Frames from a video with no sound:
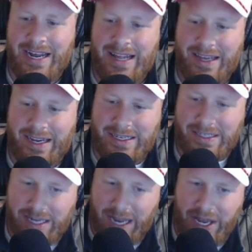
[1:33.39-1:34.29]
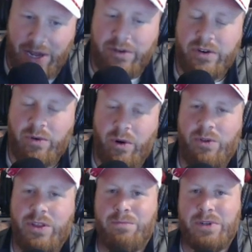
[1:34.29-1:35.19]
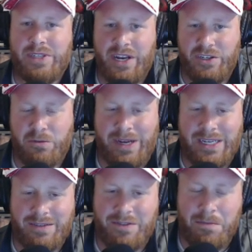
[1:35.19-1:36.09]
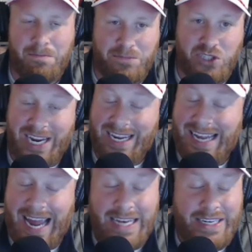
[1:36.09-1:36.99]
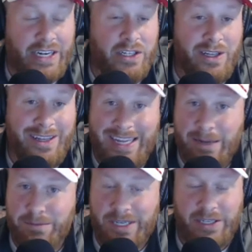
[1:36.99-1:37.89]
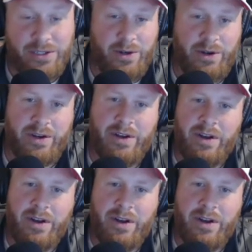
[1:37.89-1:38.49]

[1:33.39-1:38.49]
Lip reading: the continued growth and potential because of the gigantic leaps he took